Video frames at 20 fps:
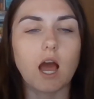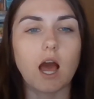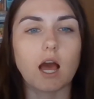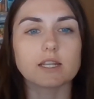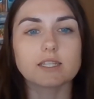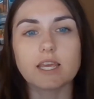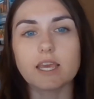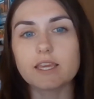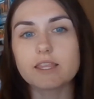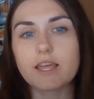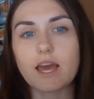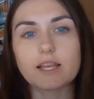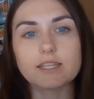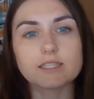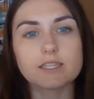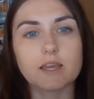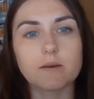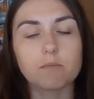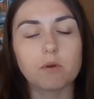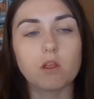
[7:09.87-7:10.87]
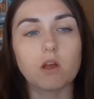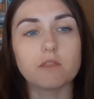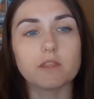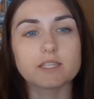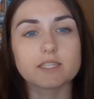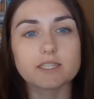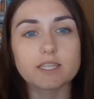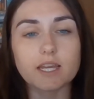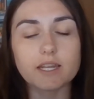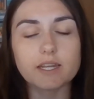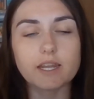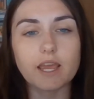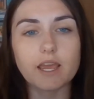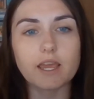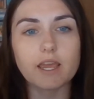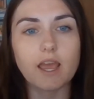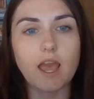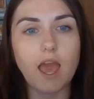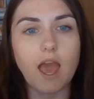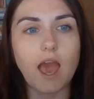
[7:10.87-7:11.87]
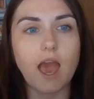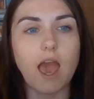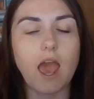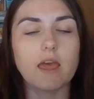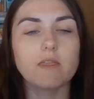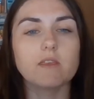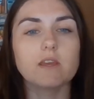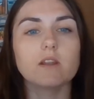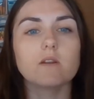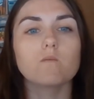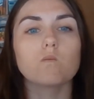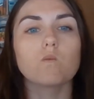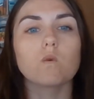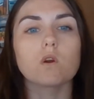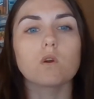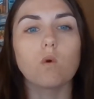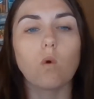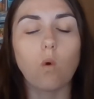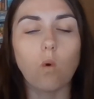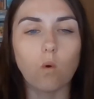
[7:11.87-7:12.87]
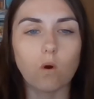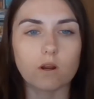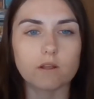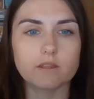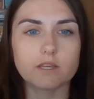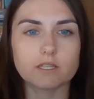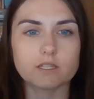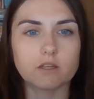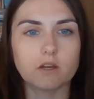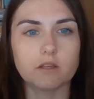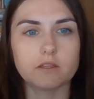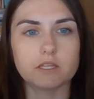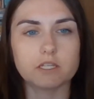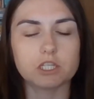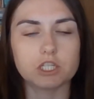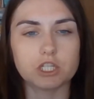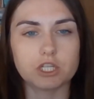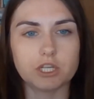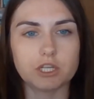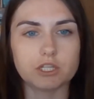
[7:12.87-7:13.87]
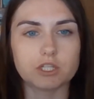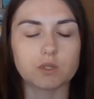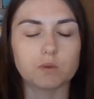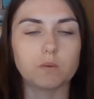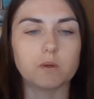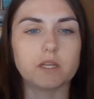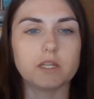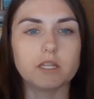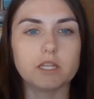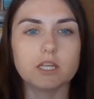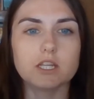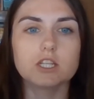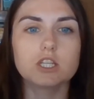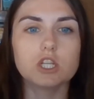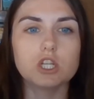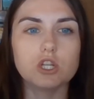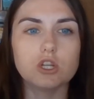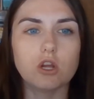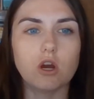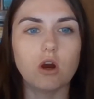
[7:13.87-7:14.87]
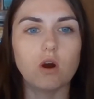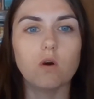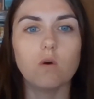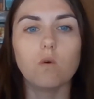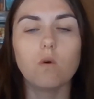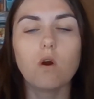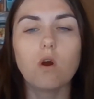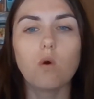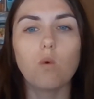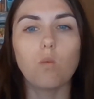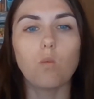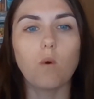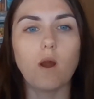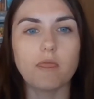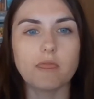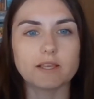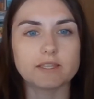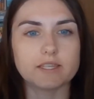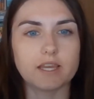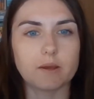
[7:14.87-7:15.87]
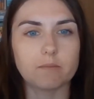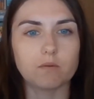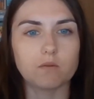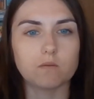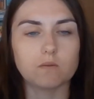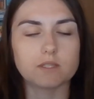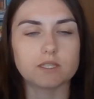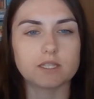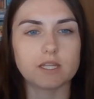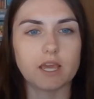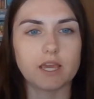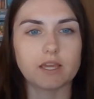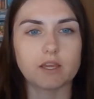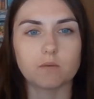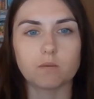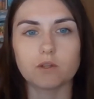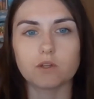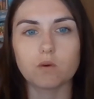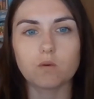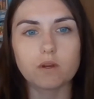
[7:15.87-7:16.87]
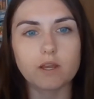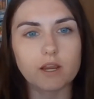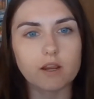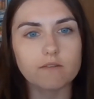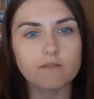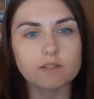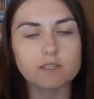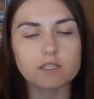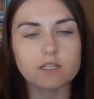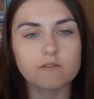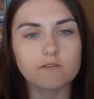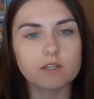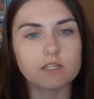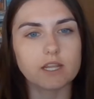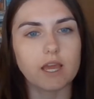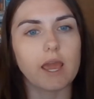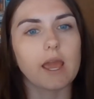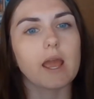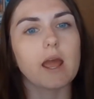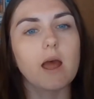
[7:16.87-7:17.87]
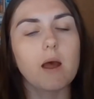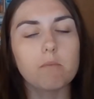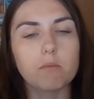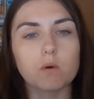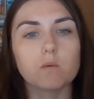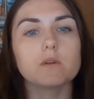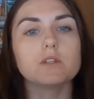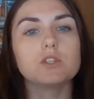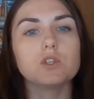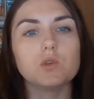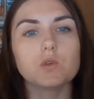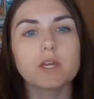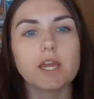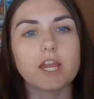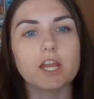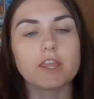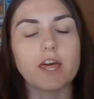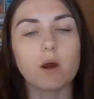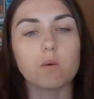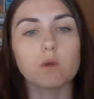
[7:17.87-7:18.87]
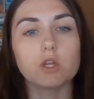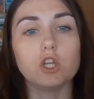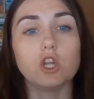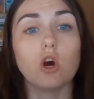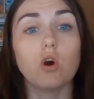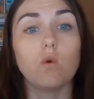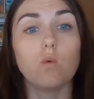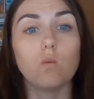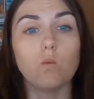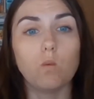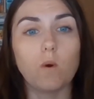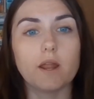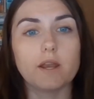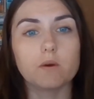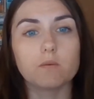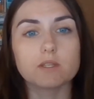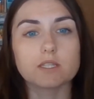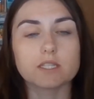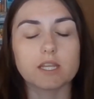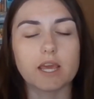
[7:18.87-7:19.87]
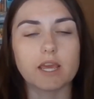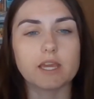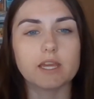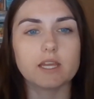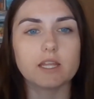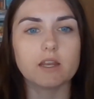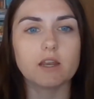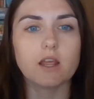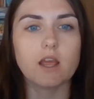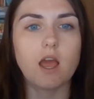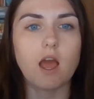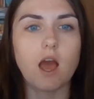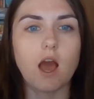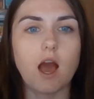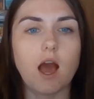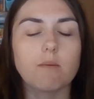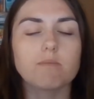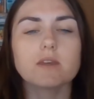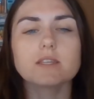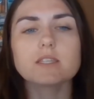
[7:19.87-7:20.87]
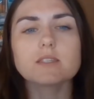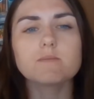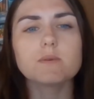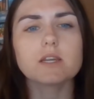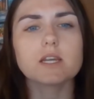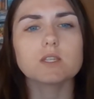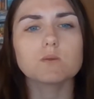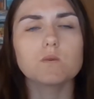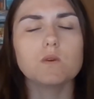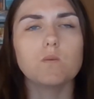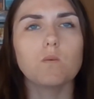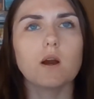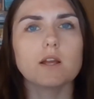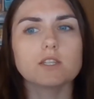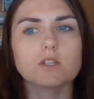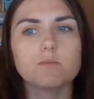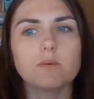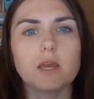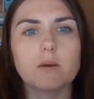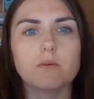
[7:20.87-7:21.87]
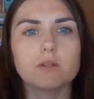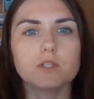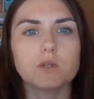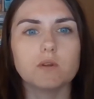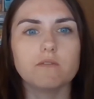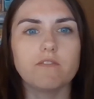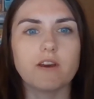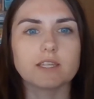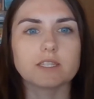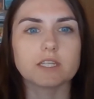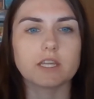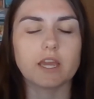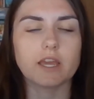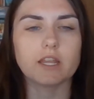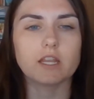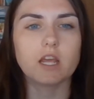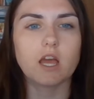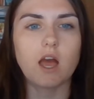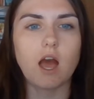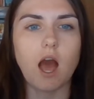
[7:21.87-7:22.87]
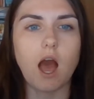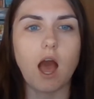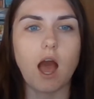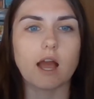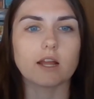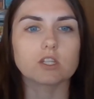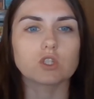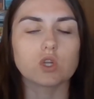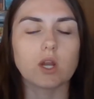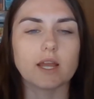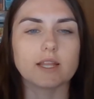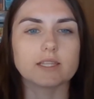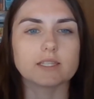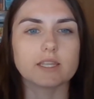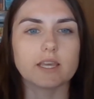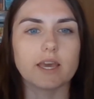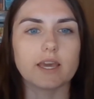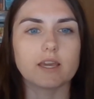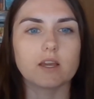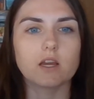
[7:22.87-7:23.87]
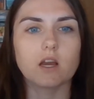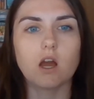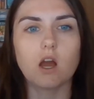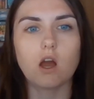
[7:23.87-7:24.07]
take that sample on the Sunday and then record this on the sheet. So we need to know when the sample was taken. We don't care if it's a different day, but we do care that we know when it was taken. This is because we want to be able to investigate trends like